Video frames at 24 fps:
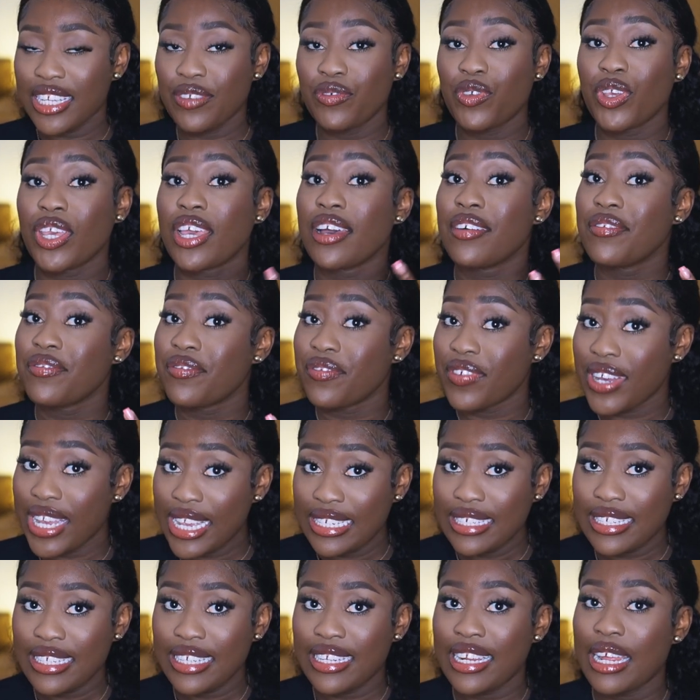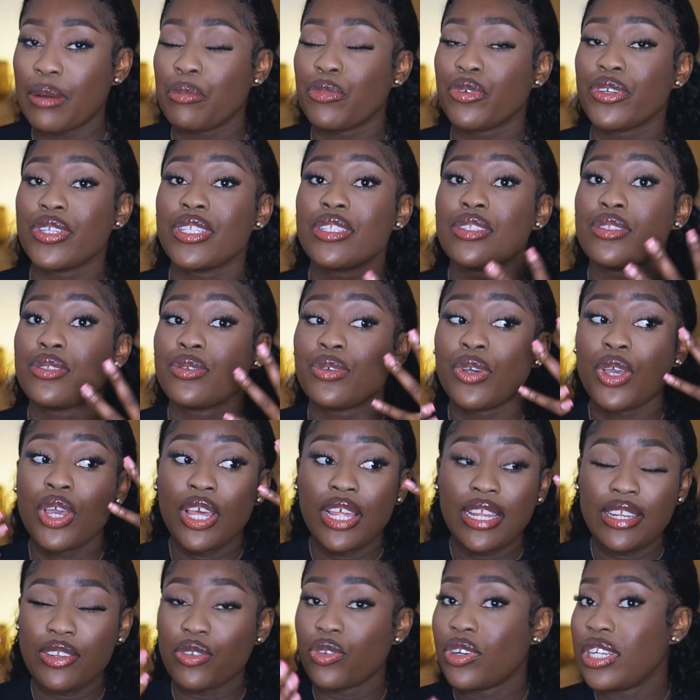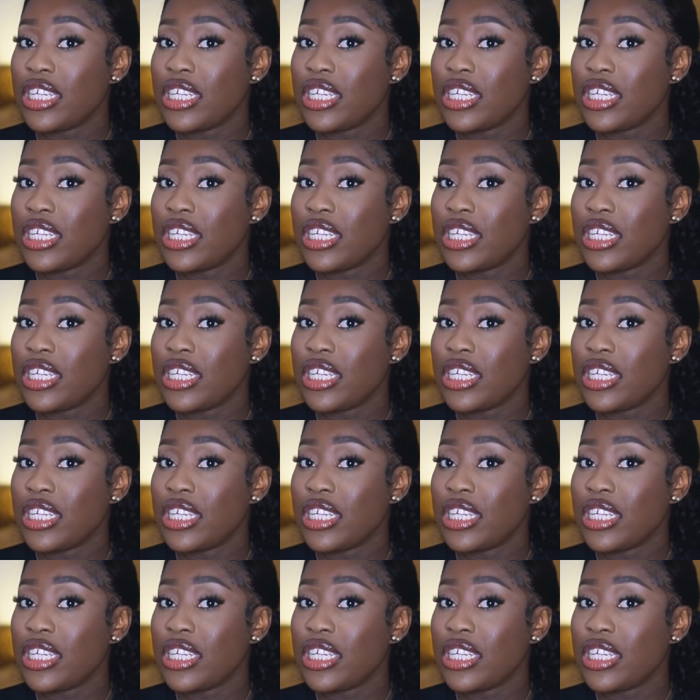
if you can find it. I'm going to, you know,